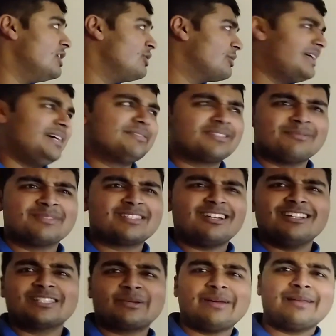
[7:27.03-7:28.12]
You'll have some
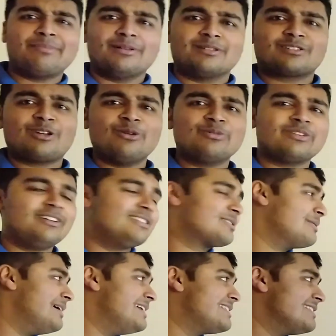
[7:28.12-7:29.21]
sine squared plus cosine
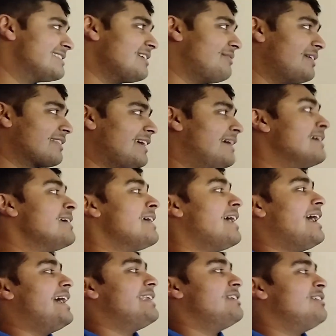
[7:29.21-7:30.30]
squared and stuff like that,
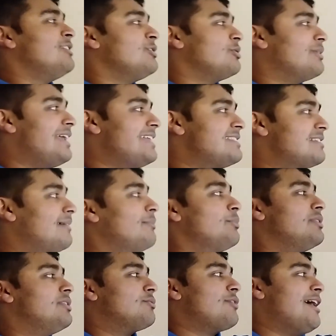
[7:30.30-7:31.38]
and you'll end up
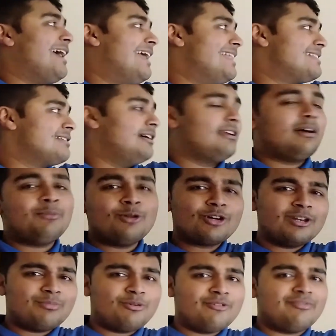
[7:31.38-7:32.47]
with the right-hand side. I'm not
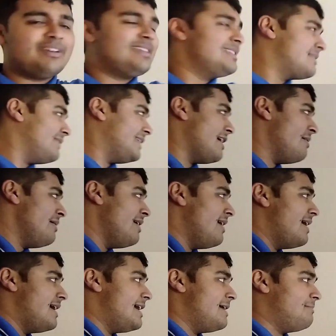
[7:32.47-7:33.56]
going to prove that in this video,
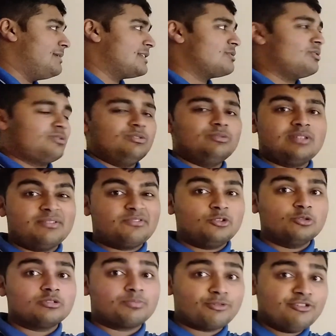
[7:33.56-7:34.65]
um, but it's not too
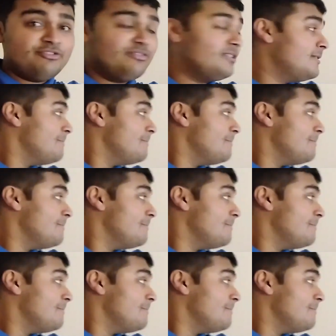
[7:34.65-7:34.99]
difficult to prove.